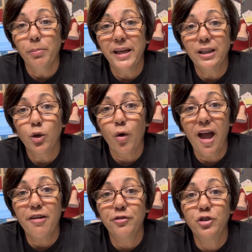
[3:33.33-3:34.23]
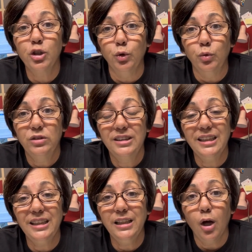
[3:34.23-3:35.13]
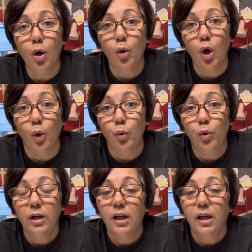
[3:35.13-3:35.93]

Men Craft Too, T-O-O.